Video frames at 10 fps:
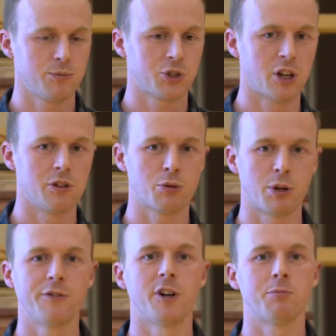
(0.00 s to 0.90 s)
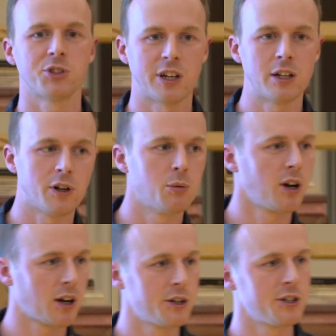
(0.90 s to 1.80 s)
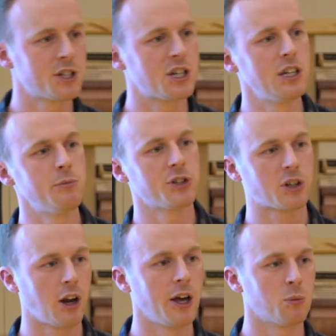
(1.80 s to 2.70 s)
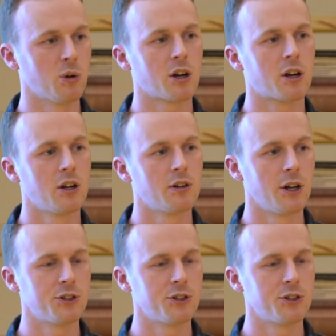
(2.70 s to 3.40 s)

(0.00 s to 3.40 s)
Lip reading: So 25% of our workload in the team is client work, right?